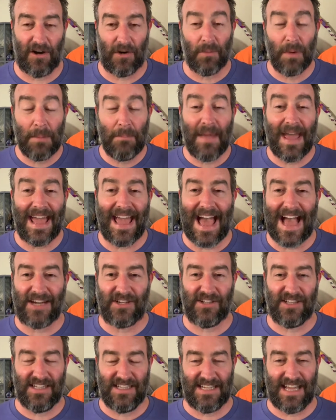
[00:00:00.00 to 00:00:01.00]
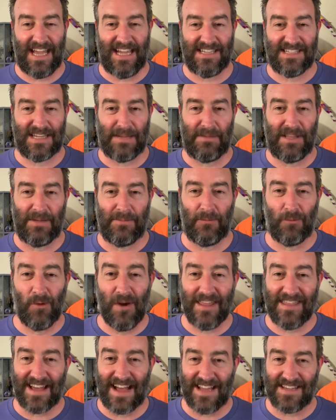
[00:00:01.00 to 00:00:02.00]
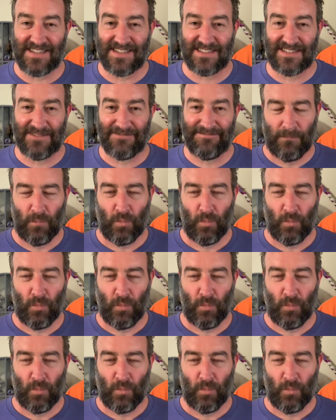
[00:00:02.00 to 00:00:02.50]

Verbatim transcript: and we may actually take some of them with us.